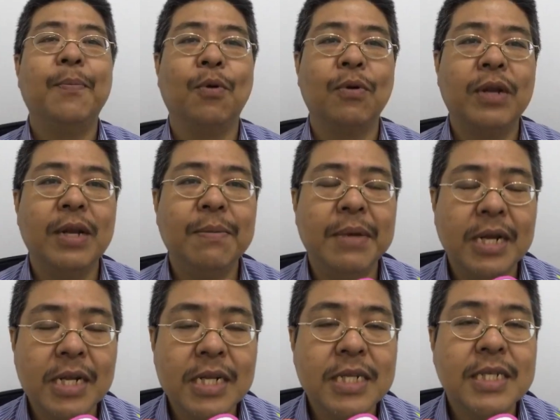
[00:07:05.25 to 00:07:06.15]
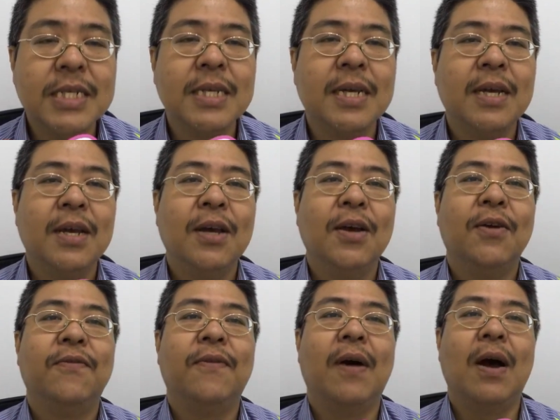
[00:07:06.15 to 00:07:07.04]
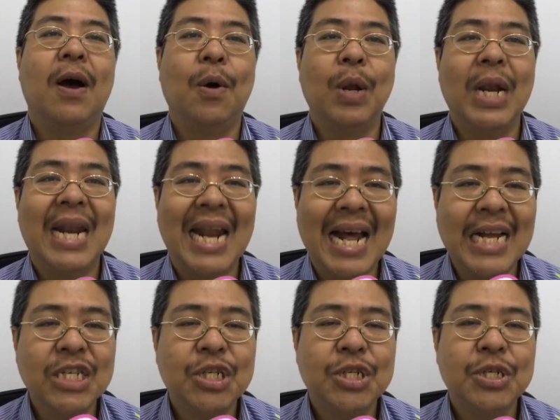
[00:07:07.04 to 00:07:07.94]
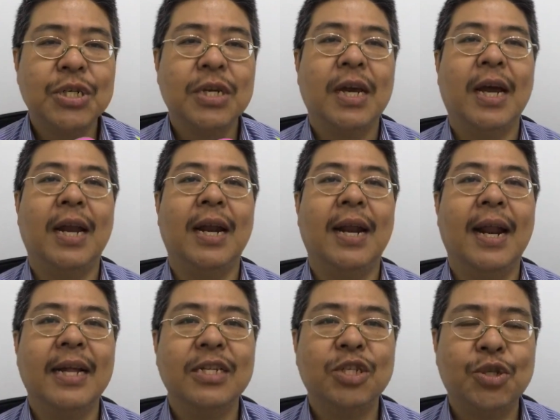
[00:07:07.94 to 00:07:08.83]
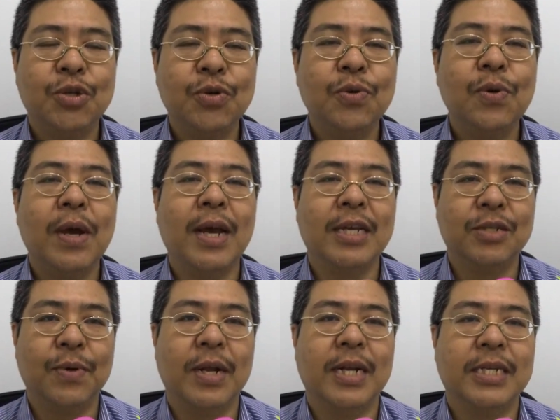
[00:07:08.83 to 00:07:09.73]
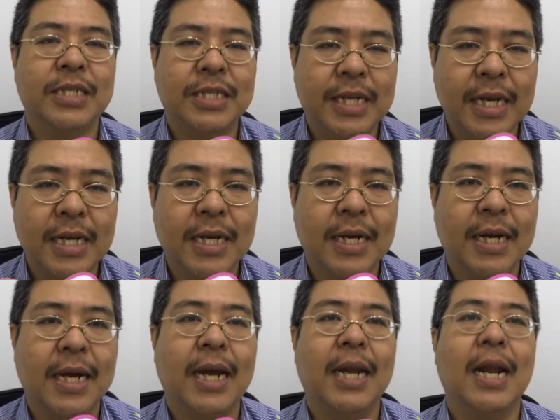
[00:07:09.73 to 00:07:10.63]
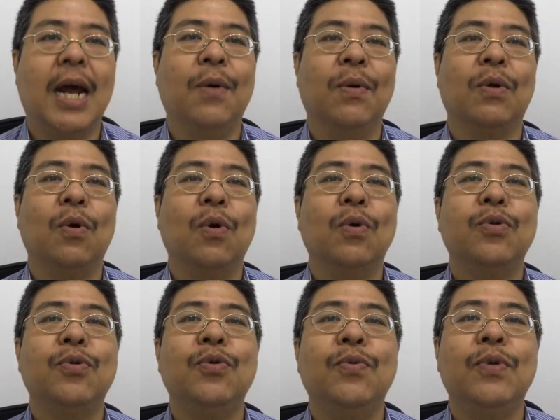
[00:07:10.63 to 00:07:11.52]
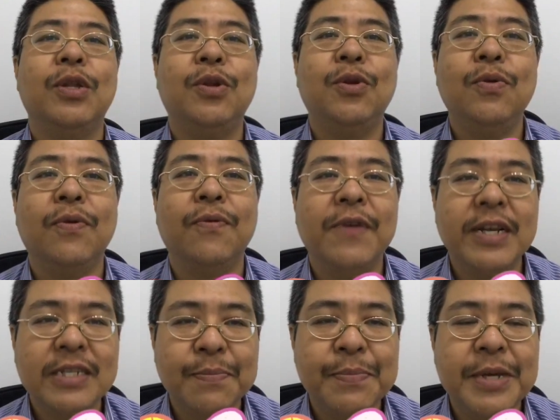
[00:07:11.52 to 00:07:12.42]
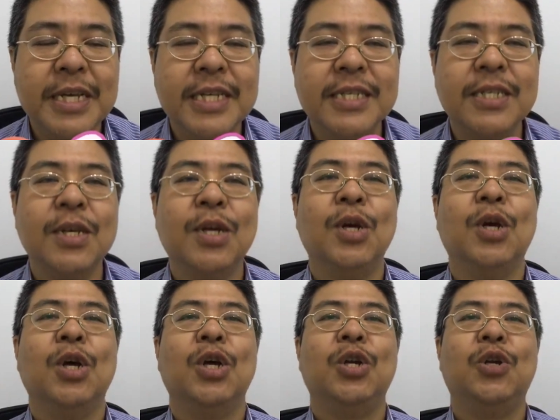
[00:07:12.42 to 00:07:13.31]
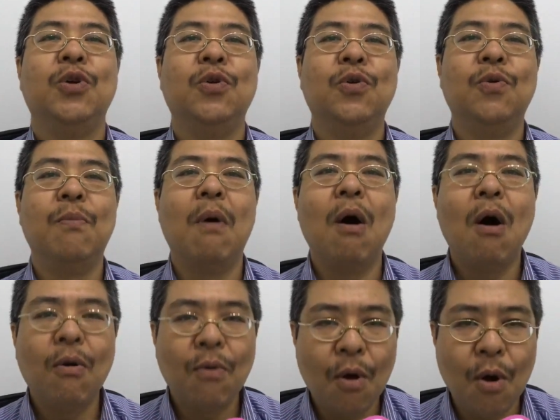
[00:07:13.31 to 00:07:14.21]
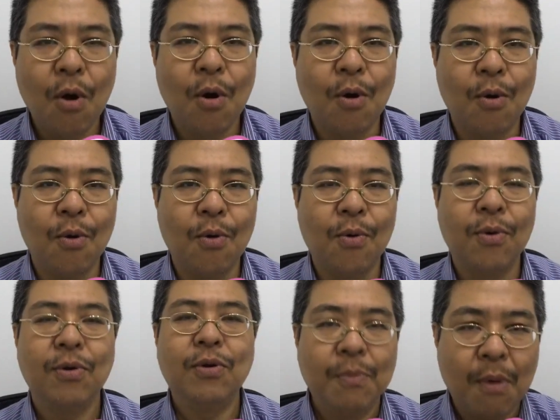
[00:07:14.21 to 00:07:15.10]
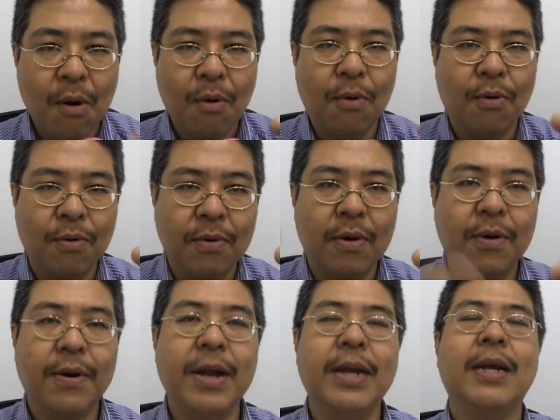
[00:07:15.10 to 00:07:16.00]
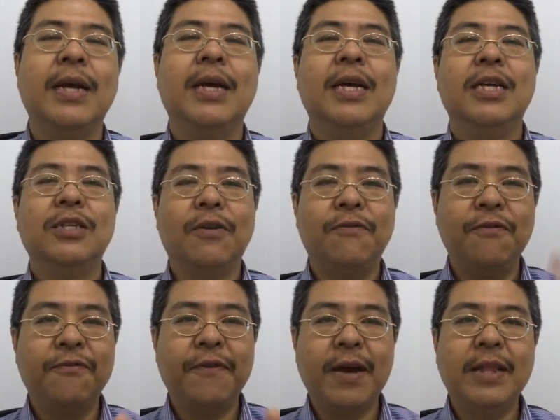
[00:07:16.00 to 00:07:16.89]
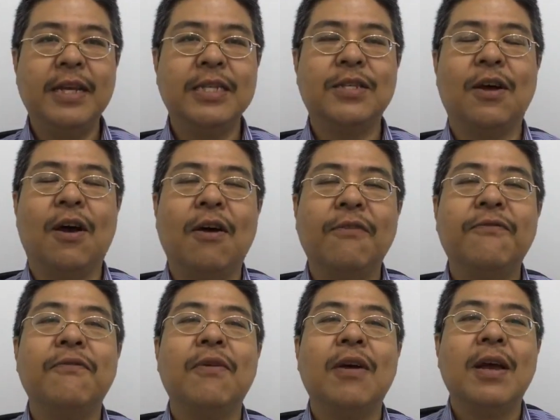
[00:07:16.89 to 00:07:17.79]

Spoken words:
protein meals for our lunch and lunch too, as well as dinner. And I will go through with you the recipes tomorrow, alright? So if you find this of